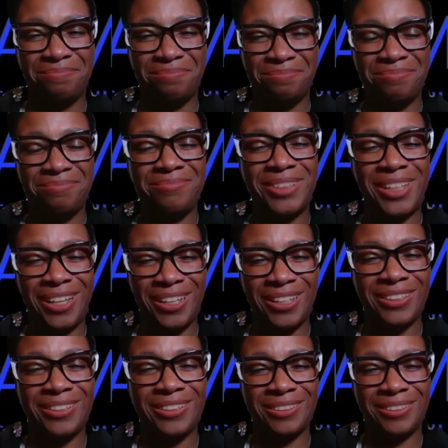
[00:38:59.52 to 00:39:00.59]

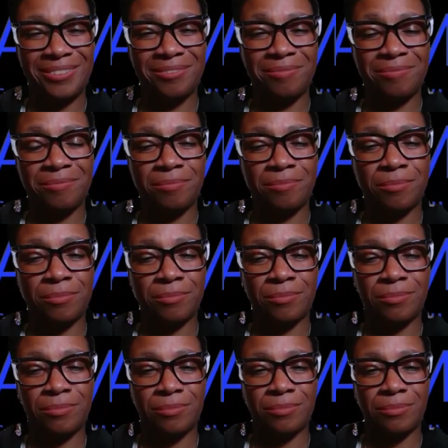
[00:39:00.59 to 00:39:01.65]

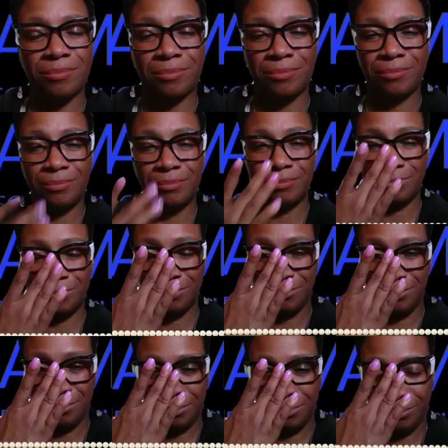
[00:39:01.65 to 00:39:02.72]

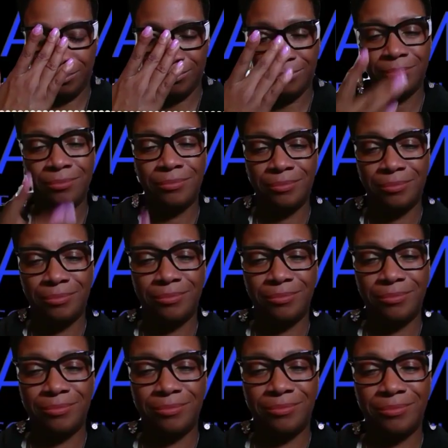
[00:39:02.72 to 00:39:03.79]

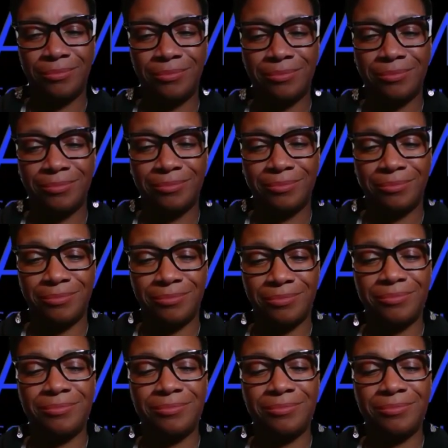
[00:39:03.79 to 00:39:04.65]
No words are spoken by the person on screen.